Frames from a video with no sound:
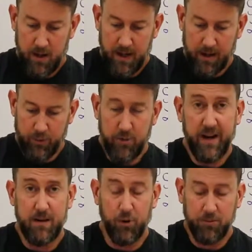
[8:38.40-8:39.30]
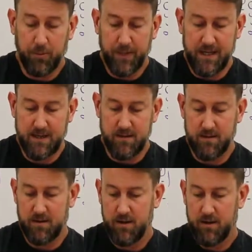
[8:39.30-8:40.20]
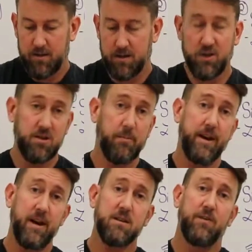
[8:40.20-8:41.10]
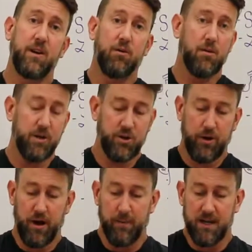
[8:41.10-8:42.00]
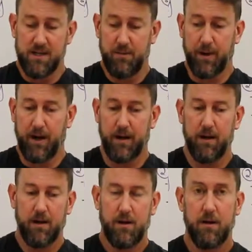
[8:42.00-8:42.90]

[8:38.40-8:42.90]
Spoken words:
And when you're making multiple pieces, such as in my next video where I'm going to show you how to make a teapot,